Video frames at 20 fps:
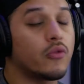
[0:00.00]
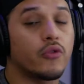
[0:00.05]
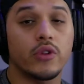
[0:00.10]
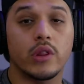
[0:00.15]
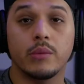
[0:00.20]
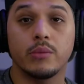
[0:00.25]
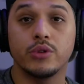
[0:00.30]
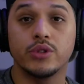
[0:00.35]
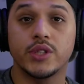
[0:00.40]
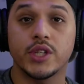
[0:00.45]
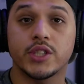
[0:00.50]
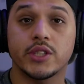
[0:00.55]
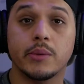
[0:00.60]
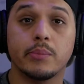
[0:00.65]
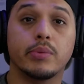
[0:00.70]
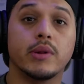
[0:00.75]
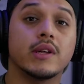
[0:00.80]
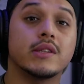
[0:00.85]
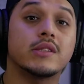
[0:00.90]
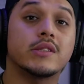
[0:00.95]
for the Musician
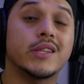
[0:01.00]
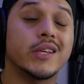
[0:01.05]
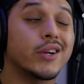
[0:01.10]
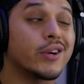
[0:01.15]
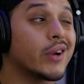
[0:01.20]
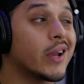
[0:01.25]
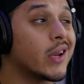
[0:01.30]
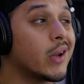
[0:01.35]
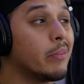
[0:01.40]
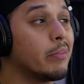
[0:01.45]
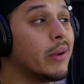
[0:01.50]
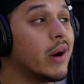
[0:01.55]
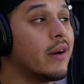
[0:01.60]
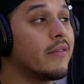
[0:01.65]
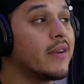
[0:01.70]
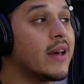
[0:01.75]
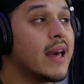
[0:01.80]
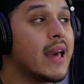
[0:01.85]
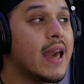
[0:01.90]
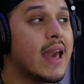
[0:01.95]
Plus tier and above,
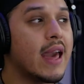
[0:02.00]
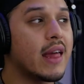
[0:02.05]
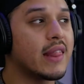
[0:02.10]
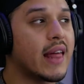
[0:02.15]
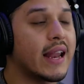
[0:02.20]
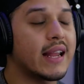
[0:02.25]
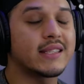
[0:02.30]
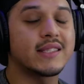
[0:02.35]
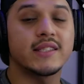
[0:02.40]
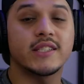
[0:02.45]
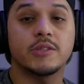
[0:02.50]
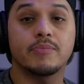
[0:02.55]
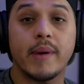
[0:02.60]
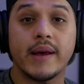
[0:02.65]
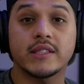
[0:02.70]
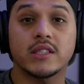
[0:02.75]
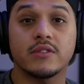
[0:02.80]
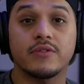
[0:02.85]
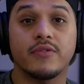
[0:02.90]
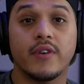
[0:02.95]
and that is to
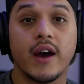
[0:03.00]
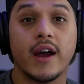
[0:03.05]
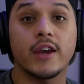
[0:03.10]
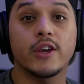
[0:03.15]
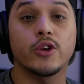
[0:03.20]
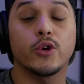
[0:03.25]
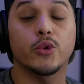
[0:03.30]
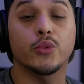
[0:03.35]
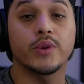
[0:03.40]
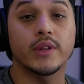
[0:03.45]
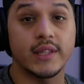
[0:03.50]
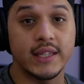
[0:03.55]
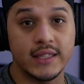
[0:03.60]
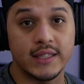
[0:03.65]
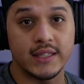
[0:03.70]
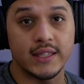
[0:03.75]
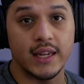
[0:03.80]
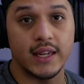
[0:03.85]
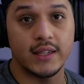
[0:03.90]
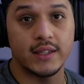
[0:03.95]
specify your release
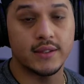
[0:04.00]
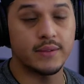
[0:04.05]
date.